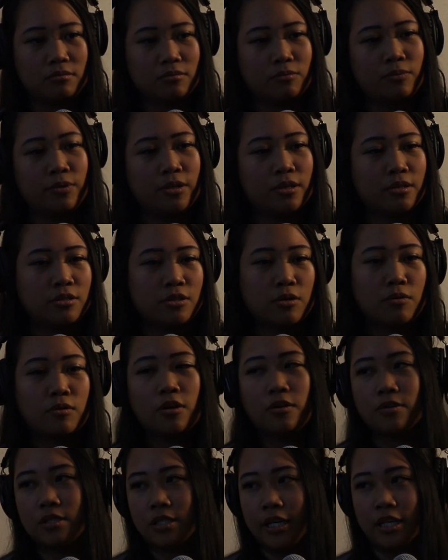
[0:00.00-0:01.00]
we're so
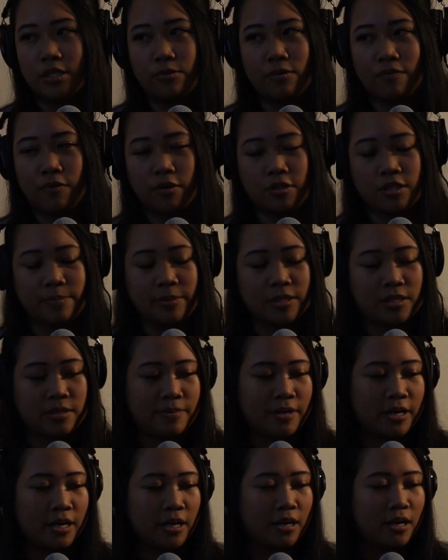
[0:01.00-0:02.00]
close in age, we're 14 months
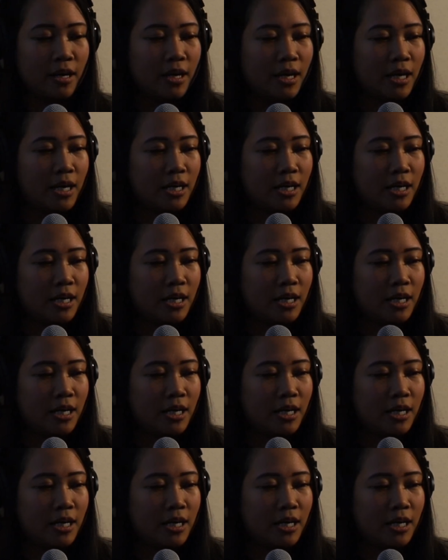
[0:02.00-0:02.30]
apart.